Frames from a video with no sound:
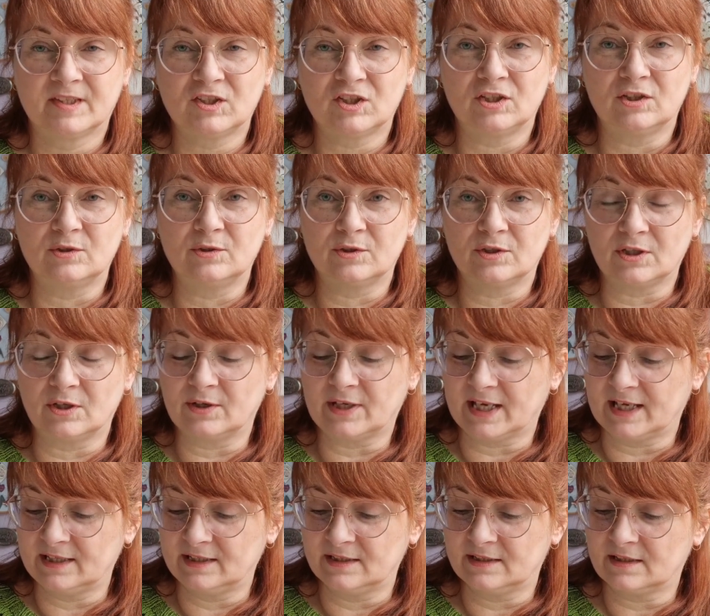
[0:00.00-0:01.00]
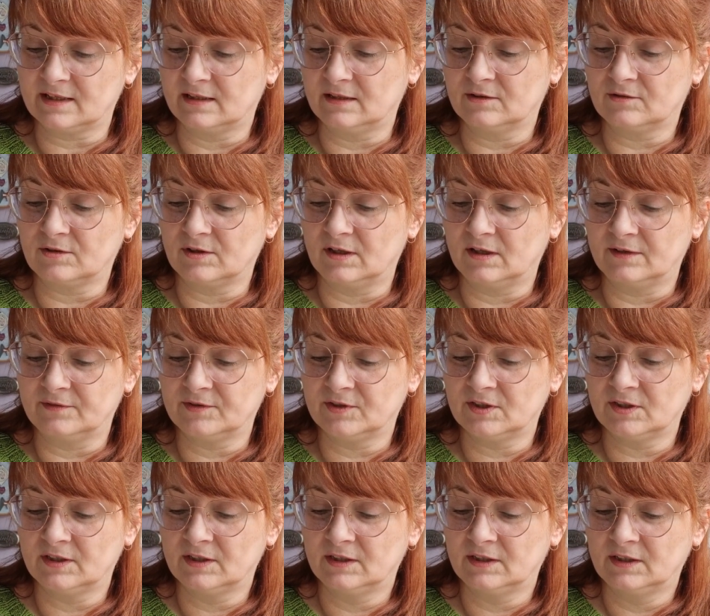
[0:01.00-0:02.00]
She's also Candy Skull
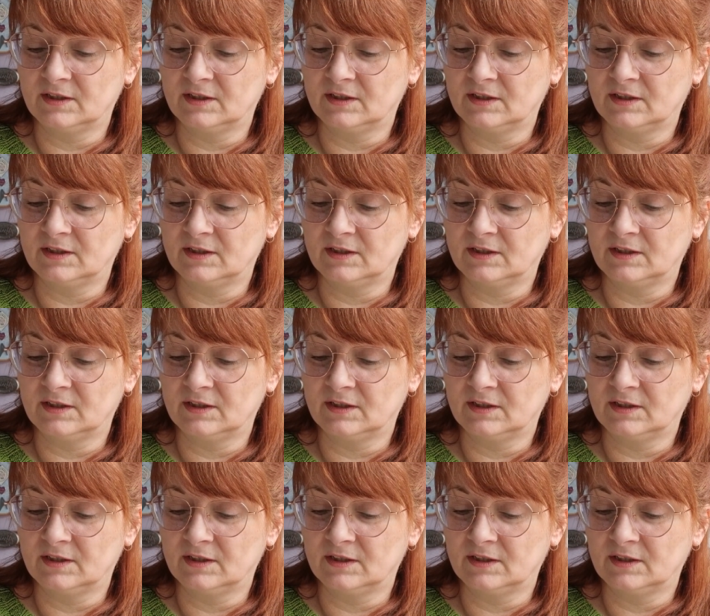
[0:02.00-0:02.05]
Crafts